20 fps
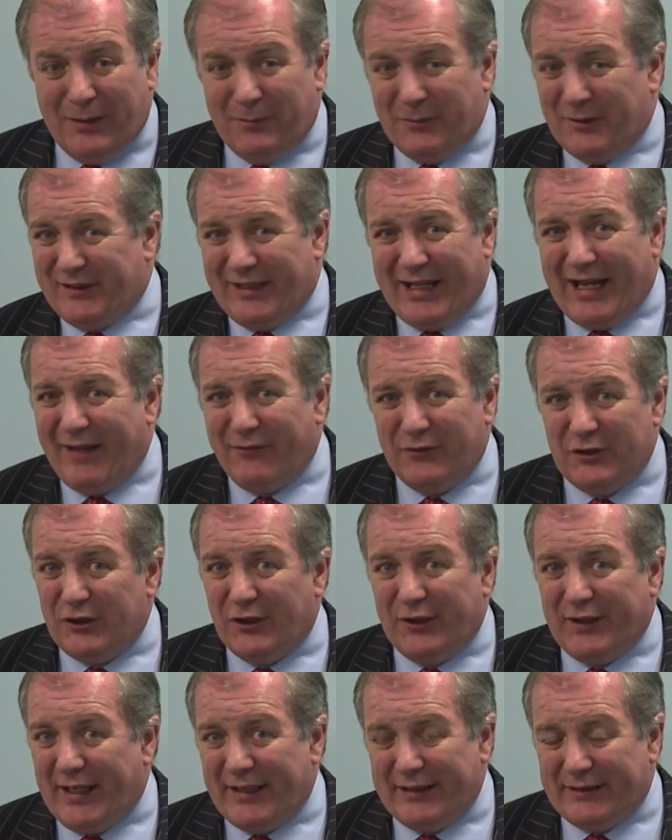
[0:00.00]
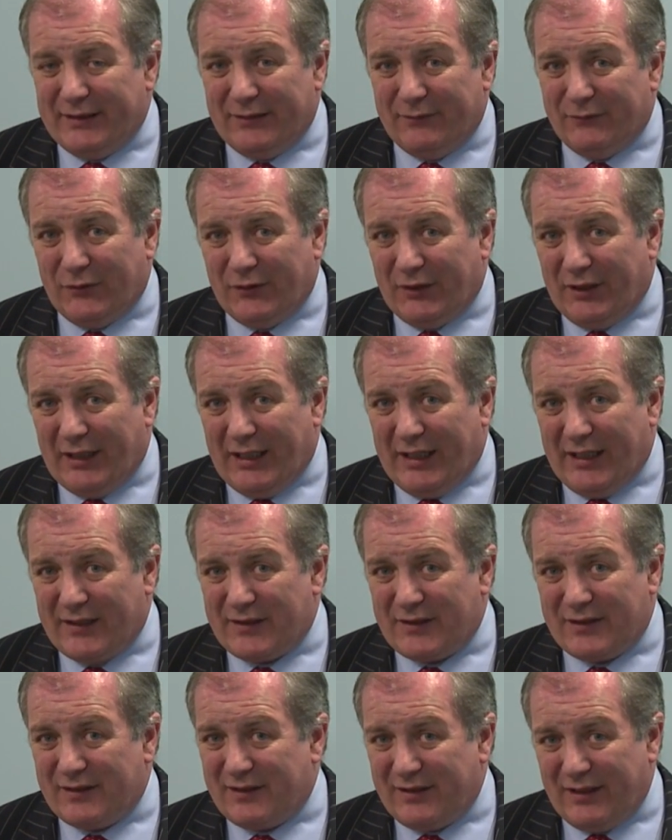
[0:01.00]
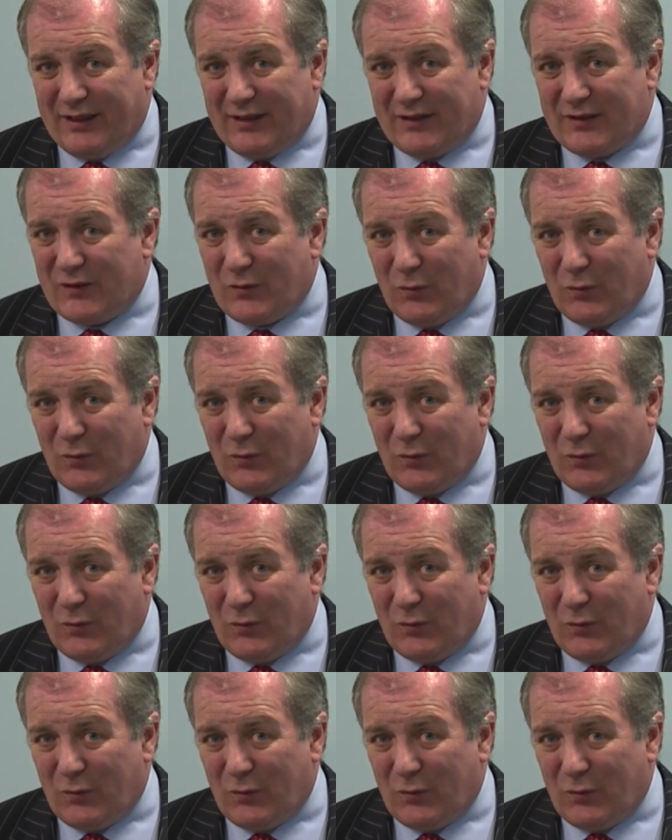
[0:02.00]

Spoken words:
but they haven't done anything for the last 6,